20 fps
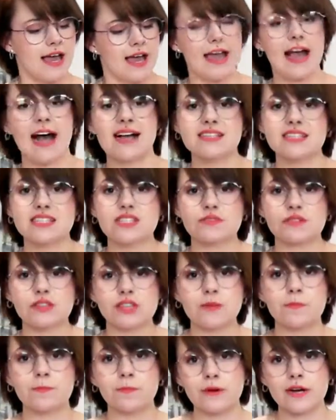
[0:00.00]
It has these
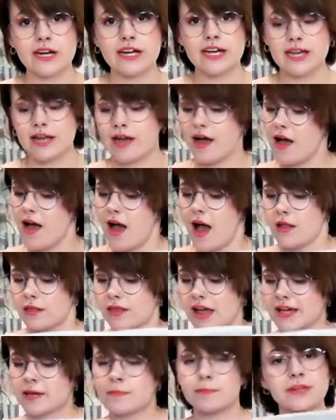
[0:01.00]
really pretty
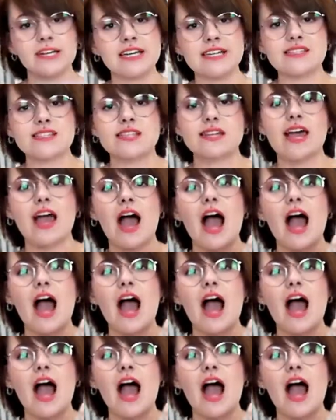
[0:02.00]
like pleats in it.